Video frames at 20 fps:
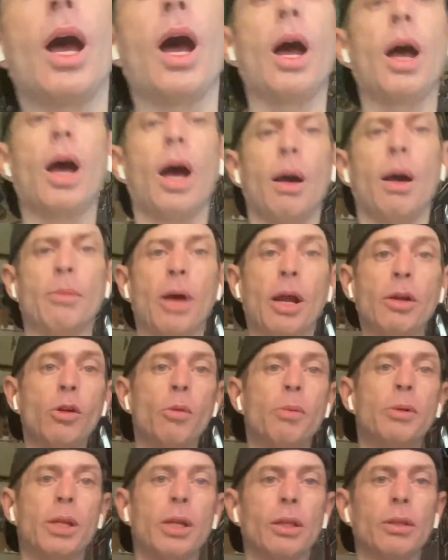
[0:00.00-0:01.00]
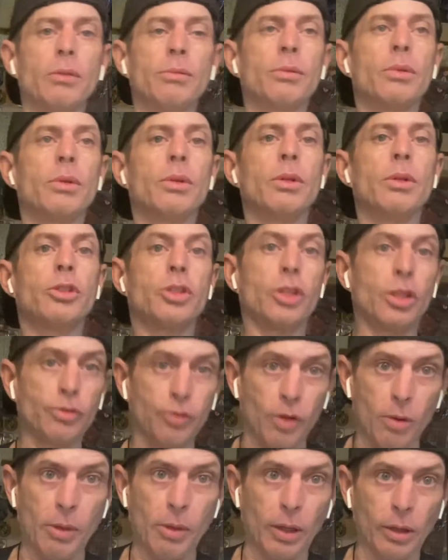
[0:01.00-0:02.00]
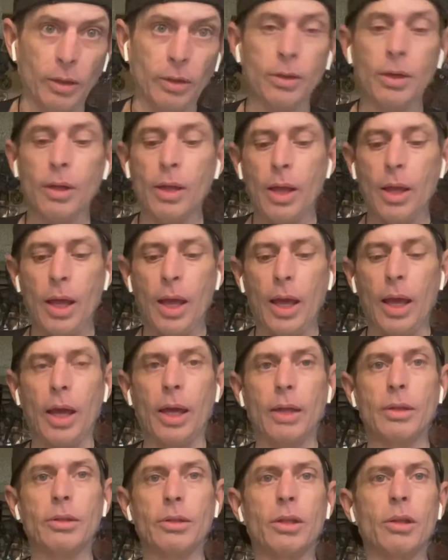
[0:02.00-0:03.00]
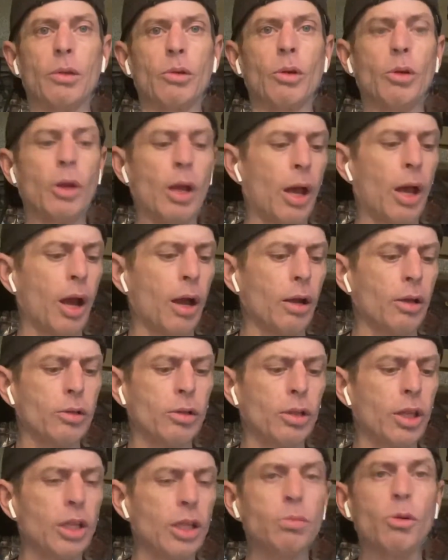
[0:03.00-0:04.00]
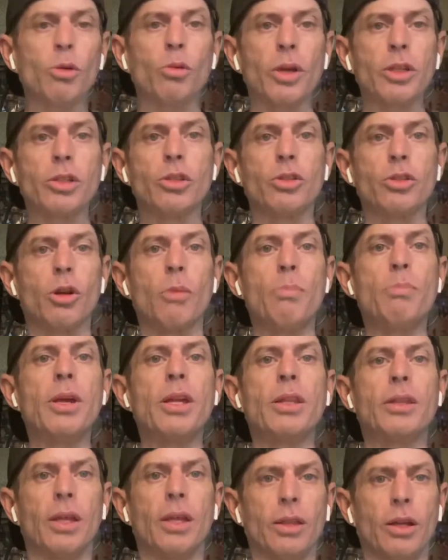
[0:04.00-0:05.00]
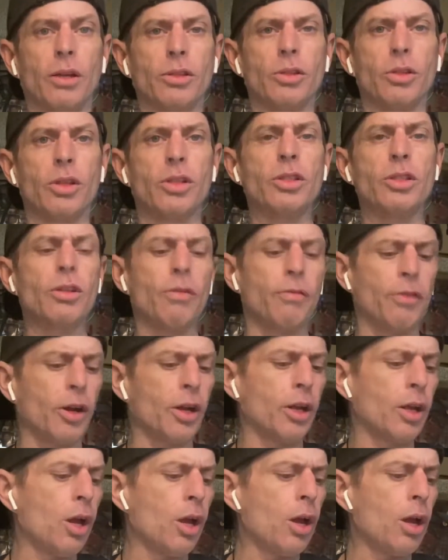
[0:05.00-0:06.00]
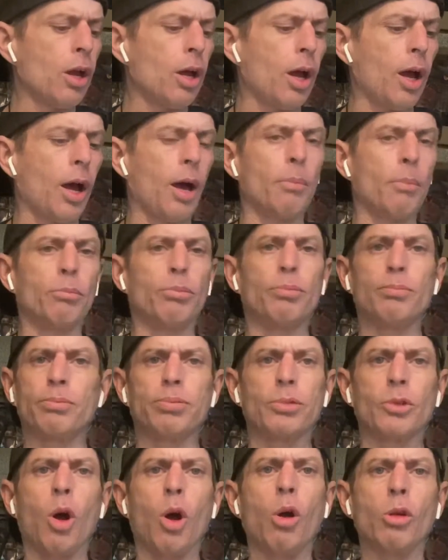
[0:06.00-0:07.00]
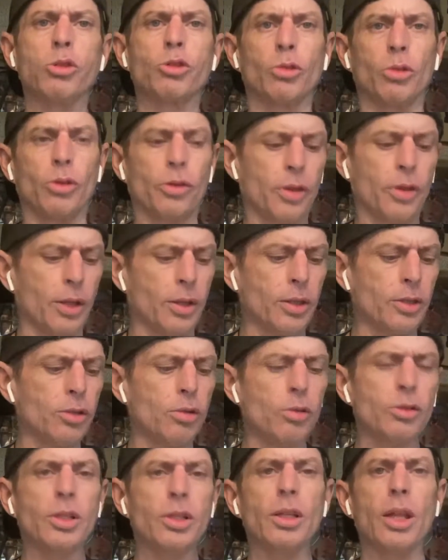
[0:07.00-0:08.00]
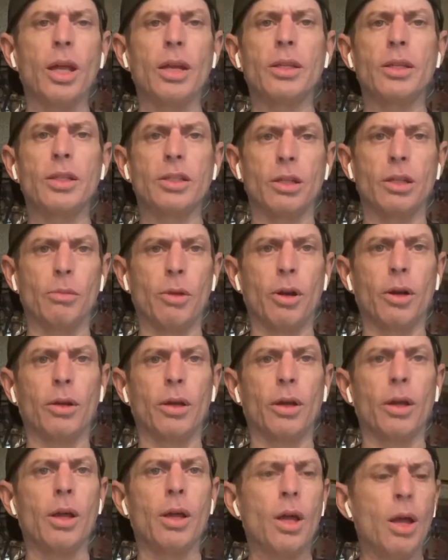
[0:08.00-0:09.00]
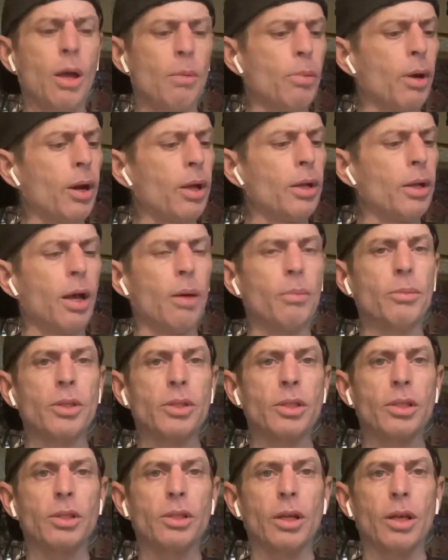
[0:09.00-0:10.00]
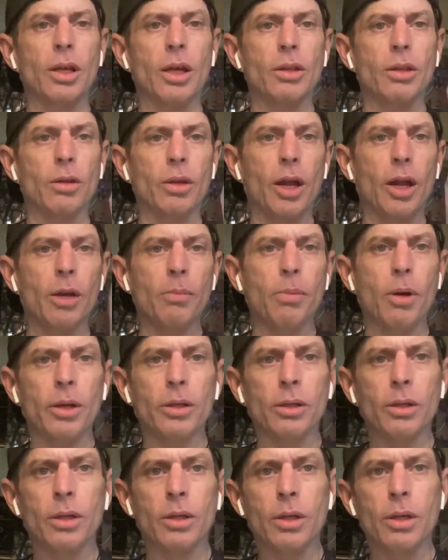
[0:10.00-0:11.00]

um, I grew up in England. She's from England, and uh, collectible erasers are a big thing there. So this is a very um, cultural thing. You don't see a lot of these in America, but um, this is a, a little Harry Potter